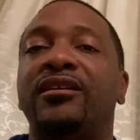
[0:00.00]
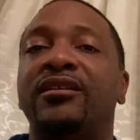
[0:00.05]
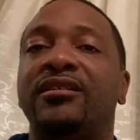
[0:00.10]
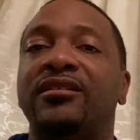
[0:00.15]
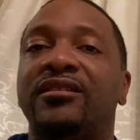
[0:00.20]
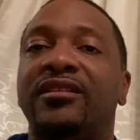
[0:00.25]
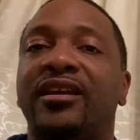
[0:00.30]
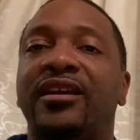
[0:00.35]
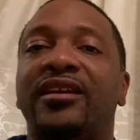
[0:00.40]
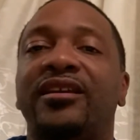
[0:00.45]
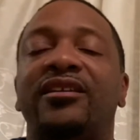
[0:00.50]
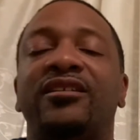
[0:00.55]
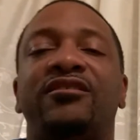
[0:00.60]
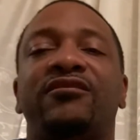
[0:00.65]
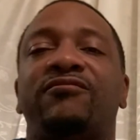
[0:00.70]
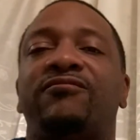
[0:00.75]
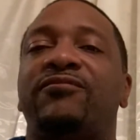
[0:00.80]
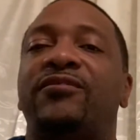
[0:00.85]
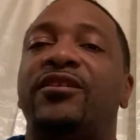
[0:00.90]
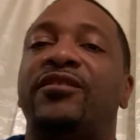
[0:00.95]
Like it
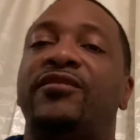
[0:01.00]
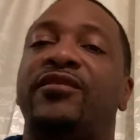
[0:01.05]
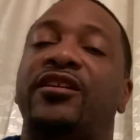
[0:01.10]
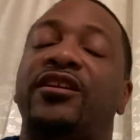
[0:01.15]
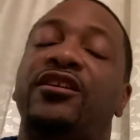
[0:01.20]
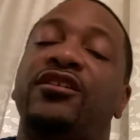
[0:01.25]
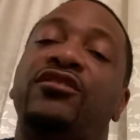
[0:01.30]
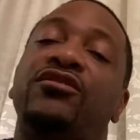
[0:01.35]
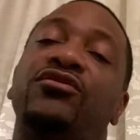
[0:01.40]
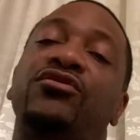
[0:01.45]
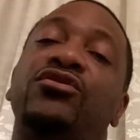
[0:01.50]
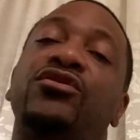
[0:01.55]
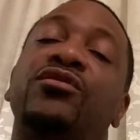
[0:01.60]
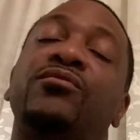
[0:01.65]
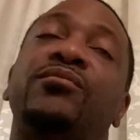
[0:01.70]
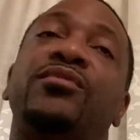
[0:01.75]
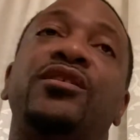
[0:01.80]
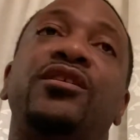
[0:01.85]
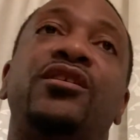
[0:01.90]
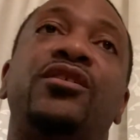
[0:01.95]
used to
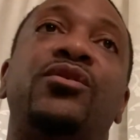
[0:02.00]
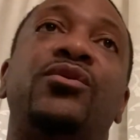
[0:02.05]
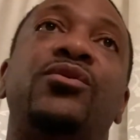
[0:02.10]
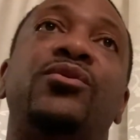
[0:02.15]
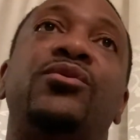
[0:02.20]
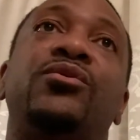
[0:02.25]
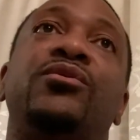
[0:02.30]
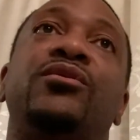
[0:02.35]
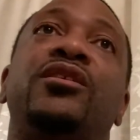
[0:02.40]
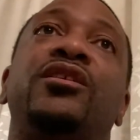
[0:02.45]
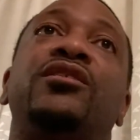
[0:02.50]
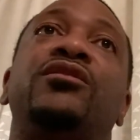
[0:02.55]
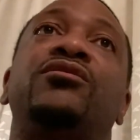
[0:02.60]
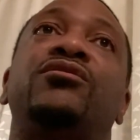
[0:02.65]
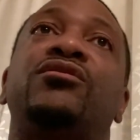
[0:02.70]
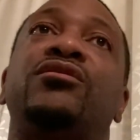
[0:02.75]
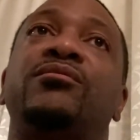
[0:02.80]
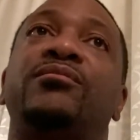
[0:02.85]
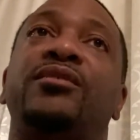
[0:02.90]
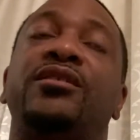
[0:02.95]
be cool. There used
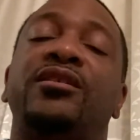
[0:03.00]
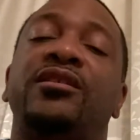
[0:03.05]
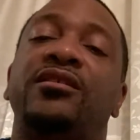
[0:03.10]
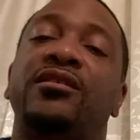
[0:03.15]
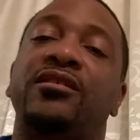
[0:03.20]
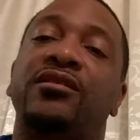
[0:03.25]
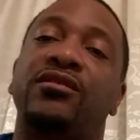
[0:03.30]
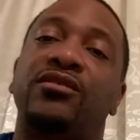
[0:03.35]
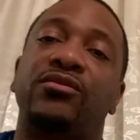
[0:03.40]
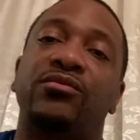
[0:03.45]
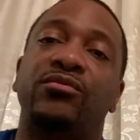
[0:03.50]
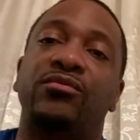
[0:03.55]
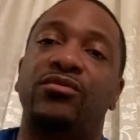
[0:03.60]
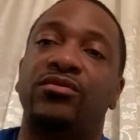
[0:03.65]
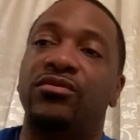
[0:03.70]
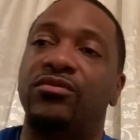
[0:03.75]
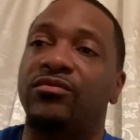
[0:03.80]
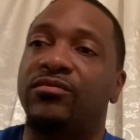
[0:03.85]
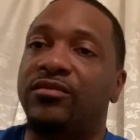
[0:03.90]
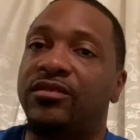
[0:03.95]
to be
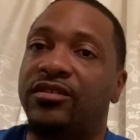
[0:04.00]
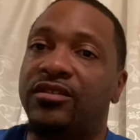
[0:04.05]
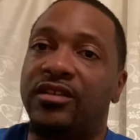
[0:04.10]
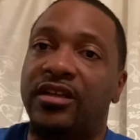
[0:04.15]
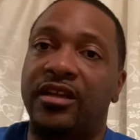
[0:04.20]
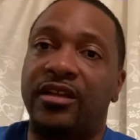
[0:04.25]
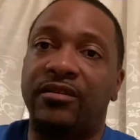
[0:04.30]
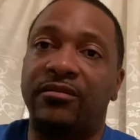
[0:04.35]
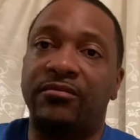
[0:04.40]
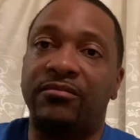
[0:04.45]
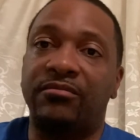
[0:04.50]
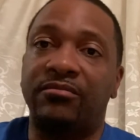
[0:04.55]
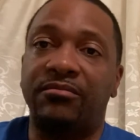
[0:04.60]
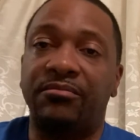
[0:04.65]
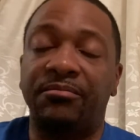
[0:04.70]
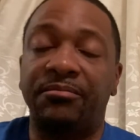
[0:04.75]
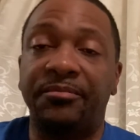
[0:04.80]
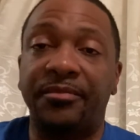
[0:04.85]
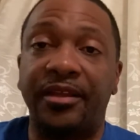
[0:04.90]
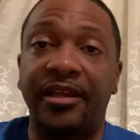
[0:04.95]
YouTubers that
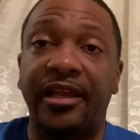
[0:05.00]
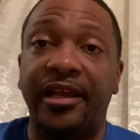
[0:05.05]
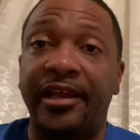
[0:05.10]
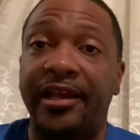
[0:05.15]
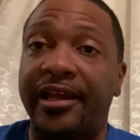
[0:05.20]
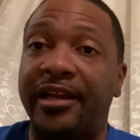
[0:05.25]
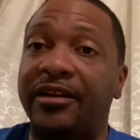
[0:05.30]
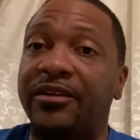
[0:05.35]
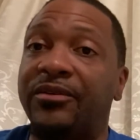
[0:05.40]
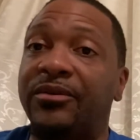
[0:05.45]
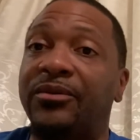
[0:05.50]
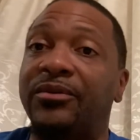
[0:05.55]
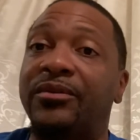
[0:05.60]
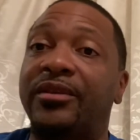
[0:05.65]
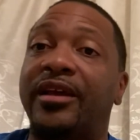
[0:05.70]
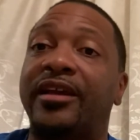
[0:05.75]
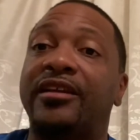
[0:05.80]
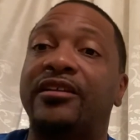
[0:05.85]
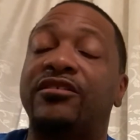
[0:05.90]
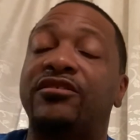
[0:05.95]
I know
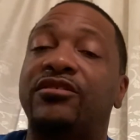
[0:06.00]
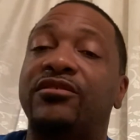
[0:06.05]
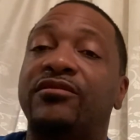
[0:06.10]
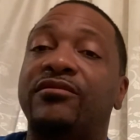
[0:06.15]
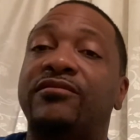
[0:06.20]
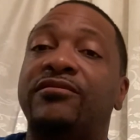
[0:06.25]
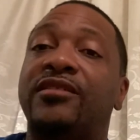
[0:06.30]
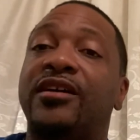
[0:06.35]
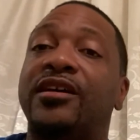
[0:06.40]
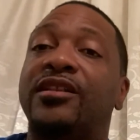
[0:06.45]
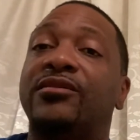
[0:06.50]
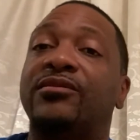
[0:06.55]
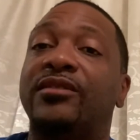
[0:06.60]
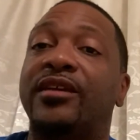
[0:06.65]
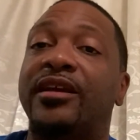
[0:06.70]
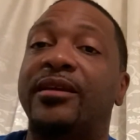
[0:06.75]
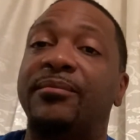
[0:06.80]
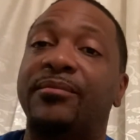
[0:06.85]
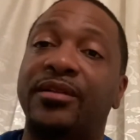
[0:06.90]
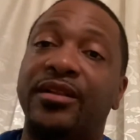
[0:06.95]
that I still follow
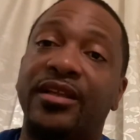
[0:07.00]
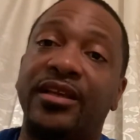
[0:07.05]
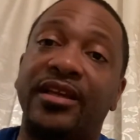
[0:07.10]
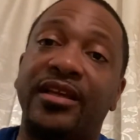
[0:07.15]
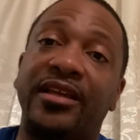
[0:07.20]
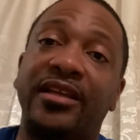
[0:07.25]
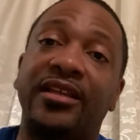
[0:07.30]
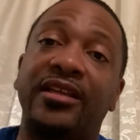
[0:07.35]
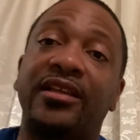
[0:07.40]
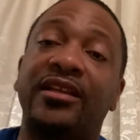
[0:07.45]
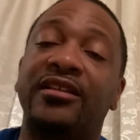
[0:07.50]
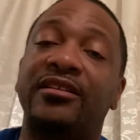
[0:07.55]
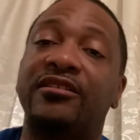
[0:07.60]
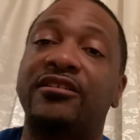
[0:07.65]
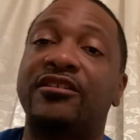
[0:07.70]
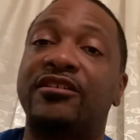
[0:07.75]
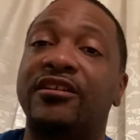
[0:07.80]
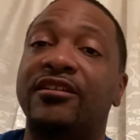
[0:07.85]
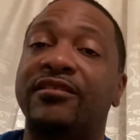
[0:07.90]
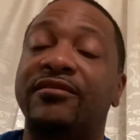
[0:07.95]
that play it and
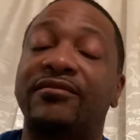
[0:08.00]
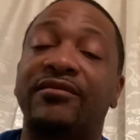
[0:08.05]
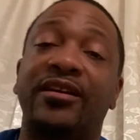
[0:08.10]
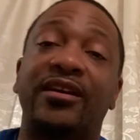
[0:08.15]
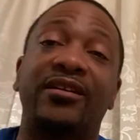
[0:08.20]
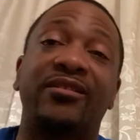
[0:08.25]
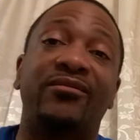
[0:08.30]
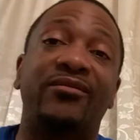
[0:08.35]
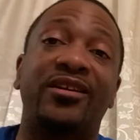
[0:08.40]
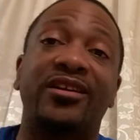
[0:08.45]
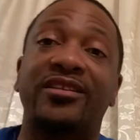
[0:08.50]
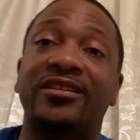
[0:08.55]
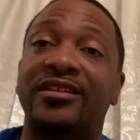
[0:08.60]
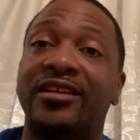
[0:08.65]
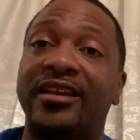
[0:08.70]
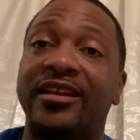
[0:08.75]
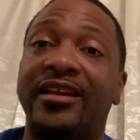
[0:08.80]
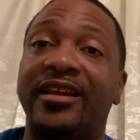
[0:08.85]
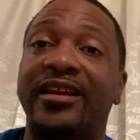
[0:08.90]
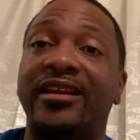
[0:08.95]
stuff. I watch their
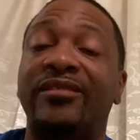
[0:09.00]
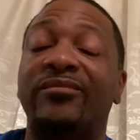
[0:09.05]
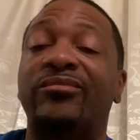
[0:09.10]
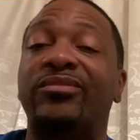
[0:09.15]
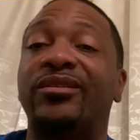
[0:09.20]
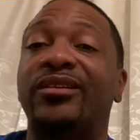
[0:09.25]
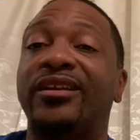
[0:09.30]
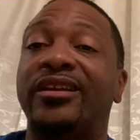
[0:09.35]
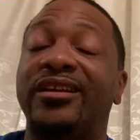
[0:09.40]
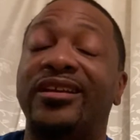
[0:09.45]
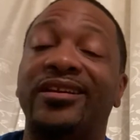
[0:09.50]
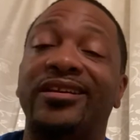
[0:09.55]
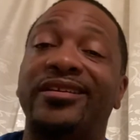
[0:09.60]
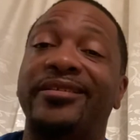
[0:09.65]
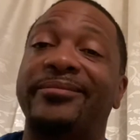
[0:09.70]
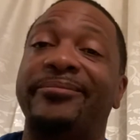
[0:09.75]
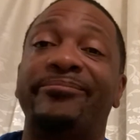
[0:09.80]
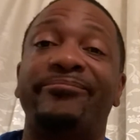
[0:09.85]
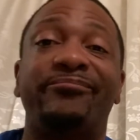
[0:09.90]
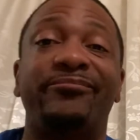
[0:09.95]
gameplay and
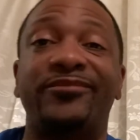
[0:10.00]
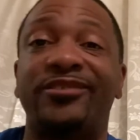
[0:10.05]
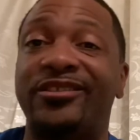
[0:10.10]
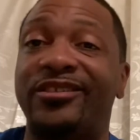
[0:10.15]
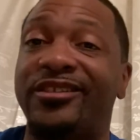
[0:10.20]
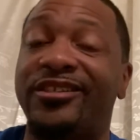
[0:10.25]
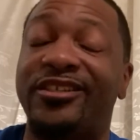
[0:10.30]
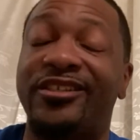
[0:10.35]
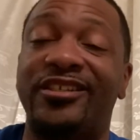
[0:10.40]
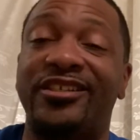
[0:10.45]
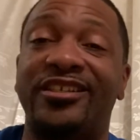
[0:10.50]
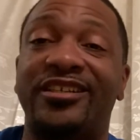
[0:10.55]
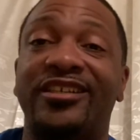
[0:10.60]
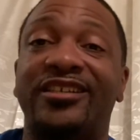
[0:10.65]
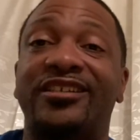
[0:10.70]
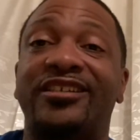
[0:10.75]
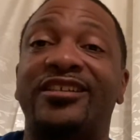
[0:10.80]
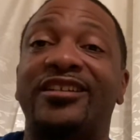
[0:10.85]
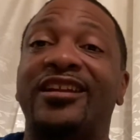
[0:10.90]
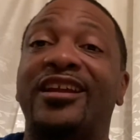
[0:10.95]
I'm
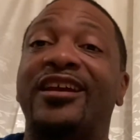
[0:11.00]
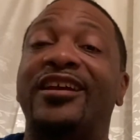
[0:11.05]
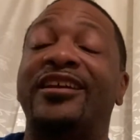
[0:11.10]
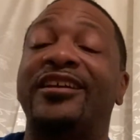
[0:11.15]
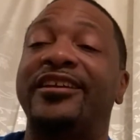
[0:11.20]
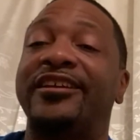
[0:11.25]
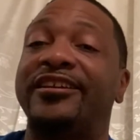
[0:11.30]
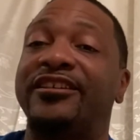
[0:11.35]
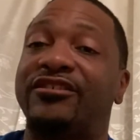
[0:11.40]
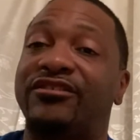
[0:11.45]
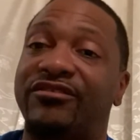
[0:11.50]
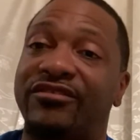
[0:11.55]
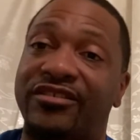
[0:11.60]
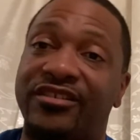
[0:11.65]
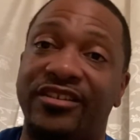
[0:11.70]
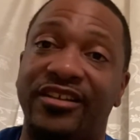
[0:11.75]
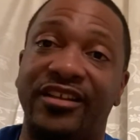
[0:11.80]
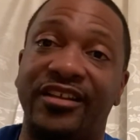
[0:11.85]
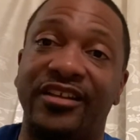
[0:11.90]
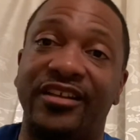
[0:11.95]
just not
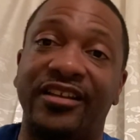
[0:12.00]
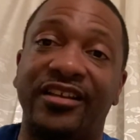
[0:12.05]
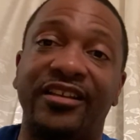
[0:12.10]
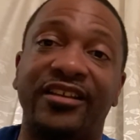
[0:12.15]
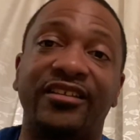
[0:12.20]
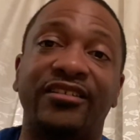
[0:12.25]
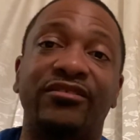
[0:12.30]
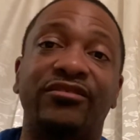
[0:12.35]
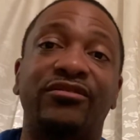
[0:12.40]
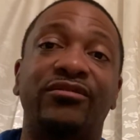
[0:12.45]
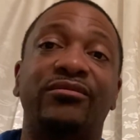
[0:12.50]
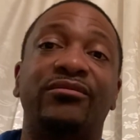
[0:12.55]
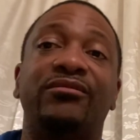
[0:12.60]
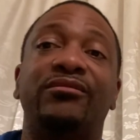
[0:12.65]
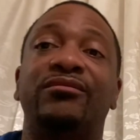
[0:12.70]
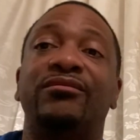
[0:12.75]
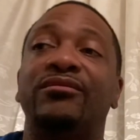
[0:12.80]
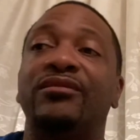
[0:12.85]
interested into